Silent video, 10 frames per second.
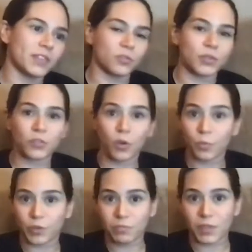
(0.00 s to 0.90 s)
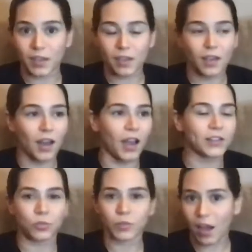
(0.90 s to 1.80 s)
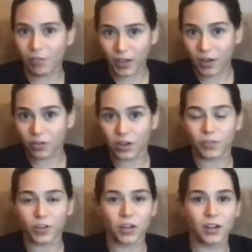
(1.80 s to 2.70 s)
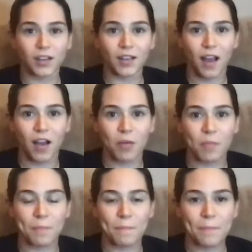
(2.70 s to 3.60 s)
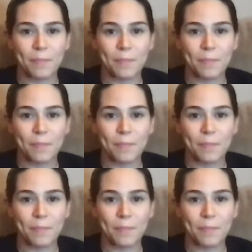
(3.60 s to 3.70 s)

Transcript: and so he's home with me i don't have a caregiver um,